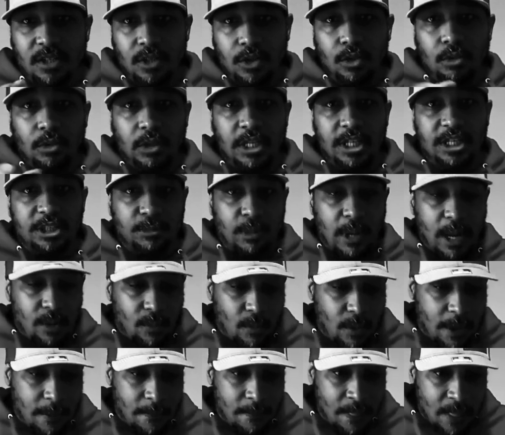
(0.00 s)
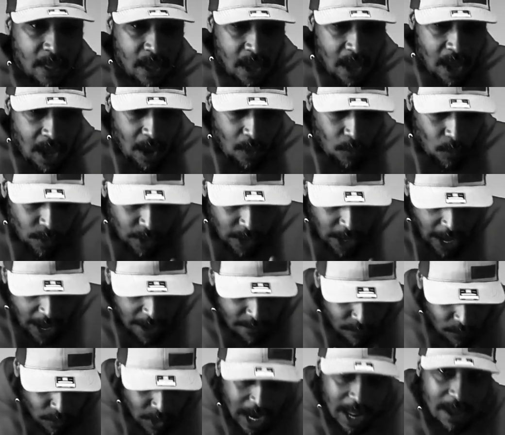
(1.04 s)
it's a new lens by the way. When
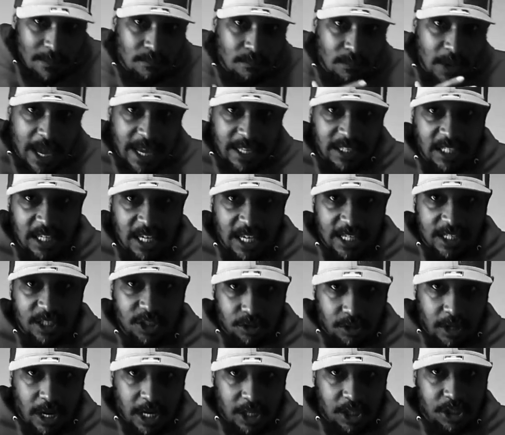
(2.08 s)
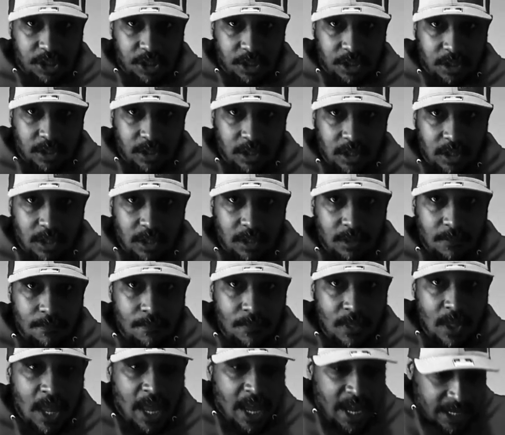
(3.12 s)
I when I make the extraction,
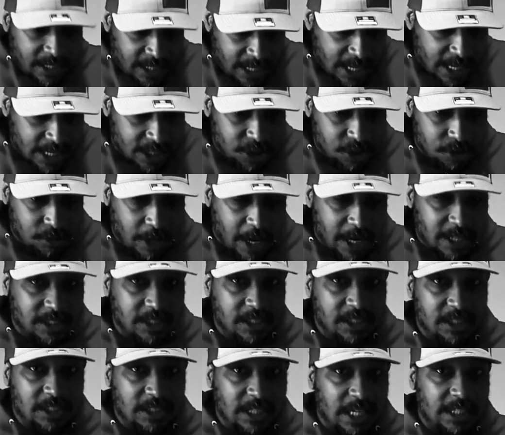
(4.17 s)
the extraction is